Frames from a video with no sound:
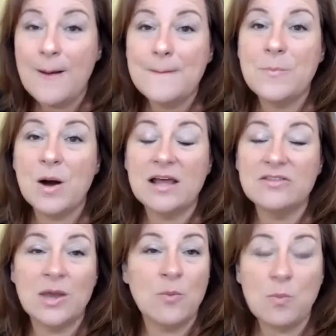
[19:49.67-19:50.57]
but
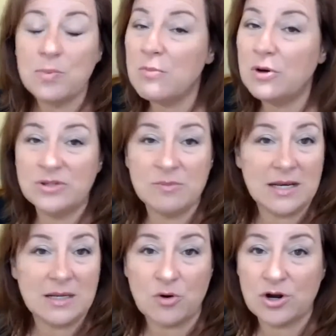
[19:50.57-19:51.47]
they won't promote them
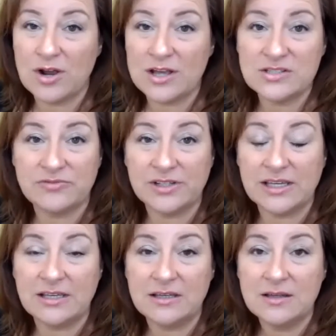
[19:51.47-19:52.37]
anymore
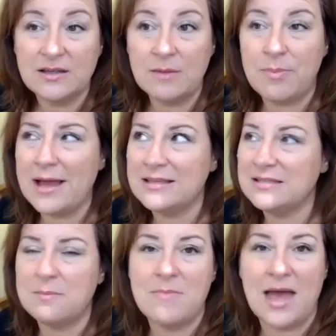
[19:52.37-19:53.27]
aggressively by
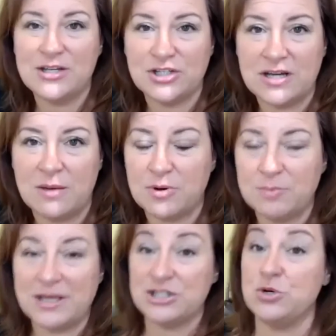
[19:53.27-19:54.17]
some magic number
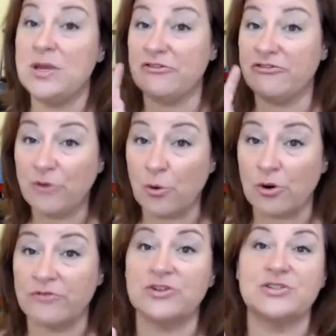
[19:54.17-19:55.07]
because you hit
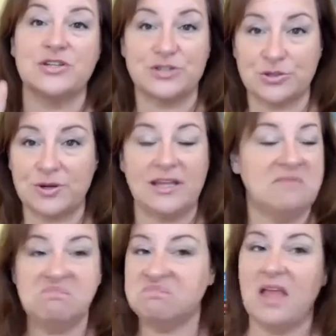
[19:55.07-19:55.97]
4 versus 3.
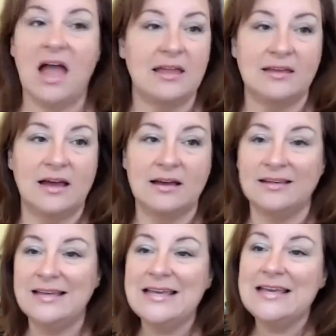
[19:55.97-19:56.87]
I
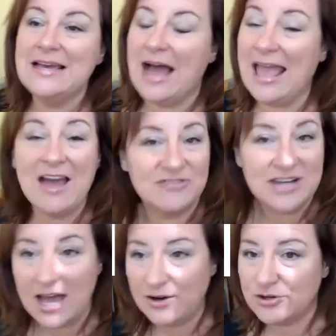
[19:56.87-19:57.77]
have
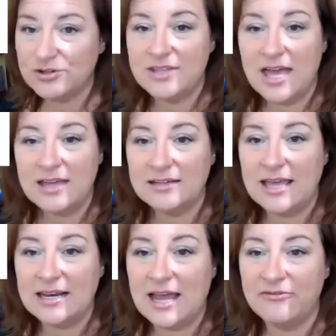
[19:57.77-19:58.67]
not heard that,
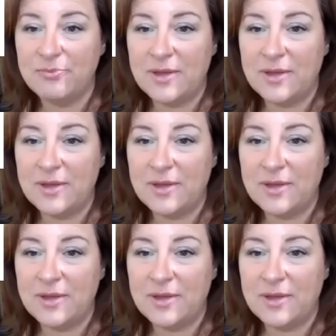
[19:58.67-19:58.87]
and I